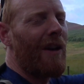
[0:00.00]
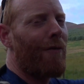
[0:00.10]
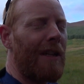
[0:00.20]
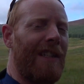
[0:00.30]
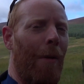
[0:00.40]
can
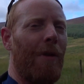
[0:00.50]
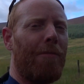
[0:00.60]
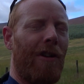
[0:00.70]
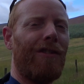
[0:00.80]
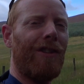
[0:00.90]
never really tell with the
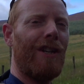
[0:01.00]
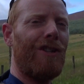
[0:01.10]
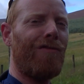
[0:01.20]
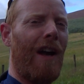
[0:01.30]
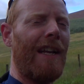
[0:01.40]

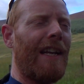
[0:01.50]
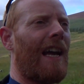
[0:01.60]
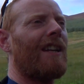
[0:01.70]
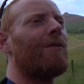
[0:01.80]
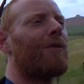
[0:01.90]
pronunciations around here,
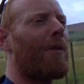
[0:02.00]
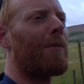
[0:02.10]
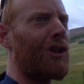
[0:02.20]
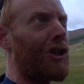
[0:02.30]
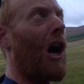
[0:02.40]
can you? It's
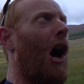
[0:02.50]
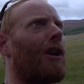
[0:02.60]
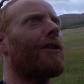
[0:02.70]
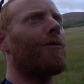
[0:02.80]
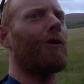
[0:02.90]
probably
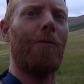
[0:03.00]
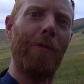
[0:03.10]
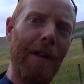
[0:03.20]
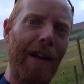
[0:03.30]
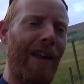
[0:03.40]
Sharda or
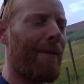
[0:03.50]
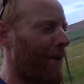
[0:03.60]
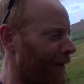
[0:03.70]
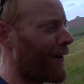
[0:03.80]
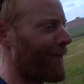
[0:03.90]
something like that,
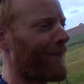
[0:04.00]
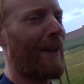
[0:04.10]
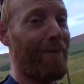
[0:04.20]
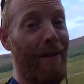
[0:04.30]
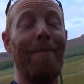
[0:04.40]
but
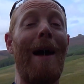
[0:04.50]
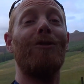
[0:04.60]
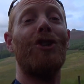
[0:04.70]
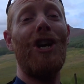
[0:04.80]
Mount